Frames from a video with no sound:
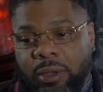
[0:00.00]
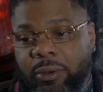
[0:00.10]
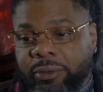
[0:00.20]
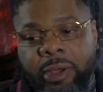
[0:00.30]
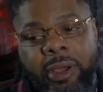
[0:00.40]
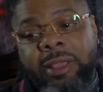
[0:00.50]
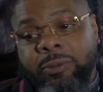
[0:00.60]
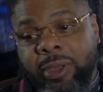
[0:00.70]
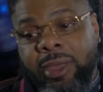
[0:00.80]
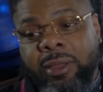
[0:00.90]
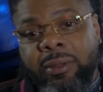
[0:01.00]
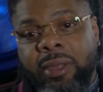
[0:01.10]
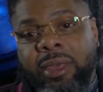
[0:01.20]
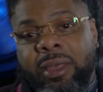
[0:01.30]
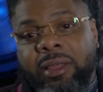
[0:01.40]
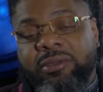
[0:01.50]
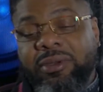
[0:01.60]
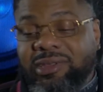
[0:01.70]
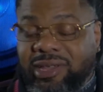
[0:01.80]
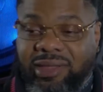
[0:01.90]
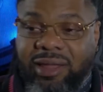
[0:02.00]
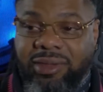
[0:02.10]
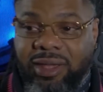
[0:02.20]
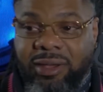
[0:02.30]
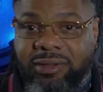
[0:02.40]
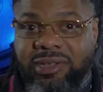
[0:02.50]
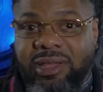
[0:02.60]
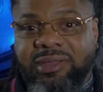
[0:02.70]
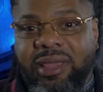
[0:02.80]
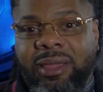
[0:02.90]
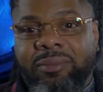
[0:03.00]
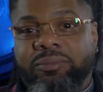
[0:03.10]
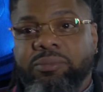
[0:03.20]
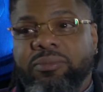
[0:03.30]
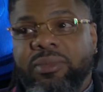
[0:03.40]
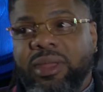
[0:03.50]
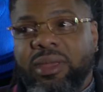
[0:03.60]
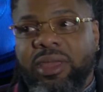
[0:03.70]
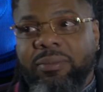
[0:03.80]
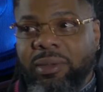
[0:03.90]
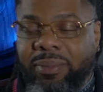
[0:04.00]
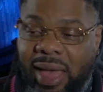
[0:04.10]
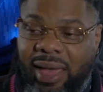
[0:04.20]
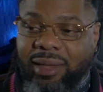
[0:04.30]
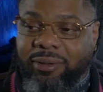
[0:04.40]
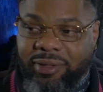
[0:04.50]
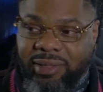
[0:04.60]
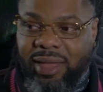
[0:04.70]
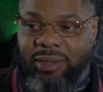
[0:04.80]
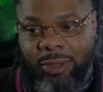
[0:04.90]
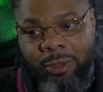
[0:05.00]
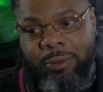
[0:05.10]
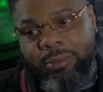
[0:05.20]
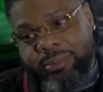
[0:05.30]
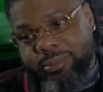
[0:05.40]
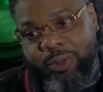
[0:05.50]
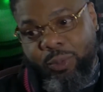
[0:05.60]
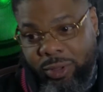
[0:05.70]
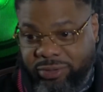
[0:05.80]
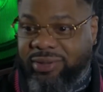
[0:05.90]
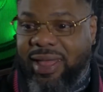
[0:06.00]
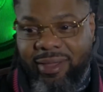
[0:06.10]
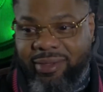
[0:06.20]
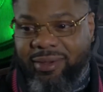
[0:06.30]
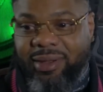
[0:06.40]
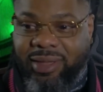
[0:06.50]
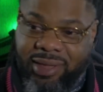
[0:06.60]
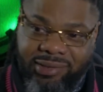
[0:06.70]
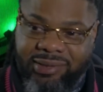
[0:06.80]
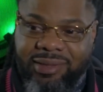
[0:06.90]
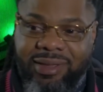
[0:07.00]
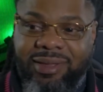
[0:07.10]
on there as well. Okay. So he checked out the air check tape, hit me back, was like, "Yo, we want you down here in Augusta."